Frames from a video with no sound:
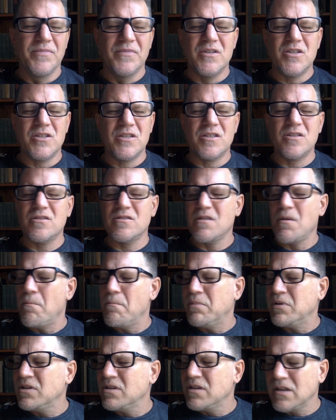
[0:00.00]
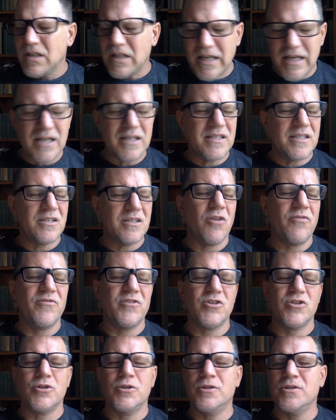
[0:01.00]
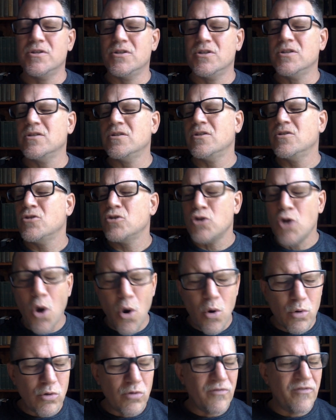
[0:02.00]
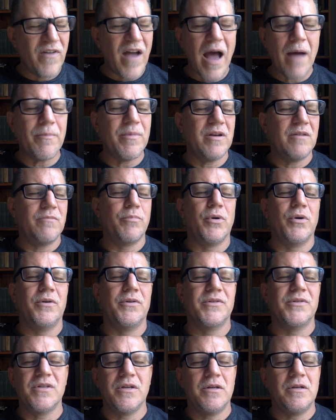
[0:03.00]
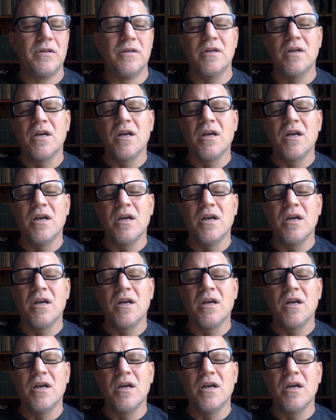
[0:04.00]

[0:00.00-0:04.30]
Just complete selfishness, just a total vapid person.